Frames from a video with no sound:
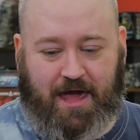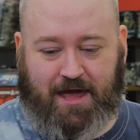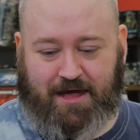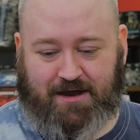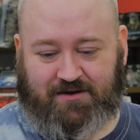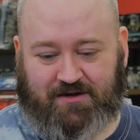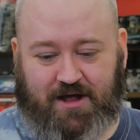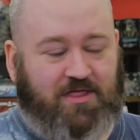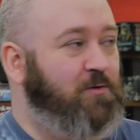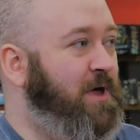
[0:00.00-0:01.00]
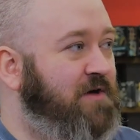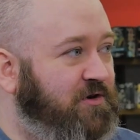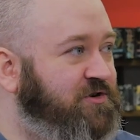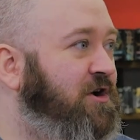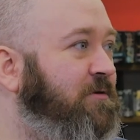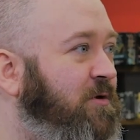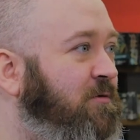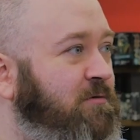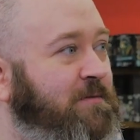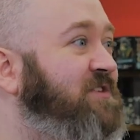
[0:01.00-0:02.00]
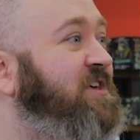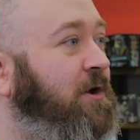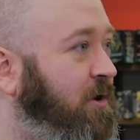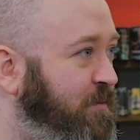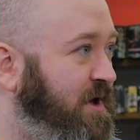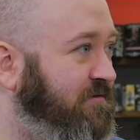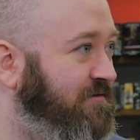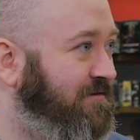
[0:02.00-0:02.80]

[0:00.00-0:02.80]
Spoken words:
And then we have our tournament where we may settle our beef.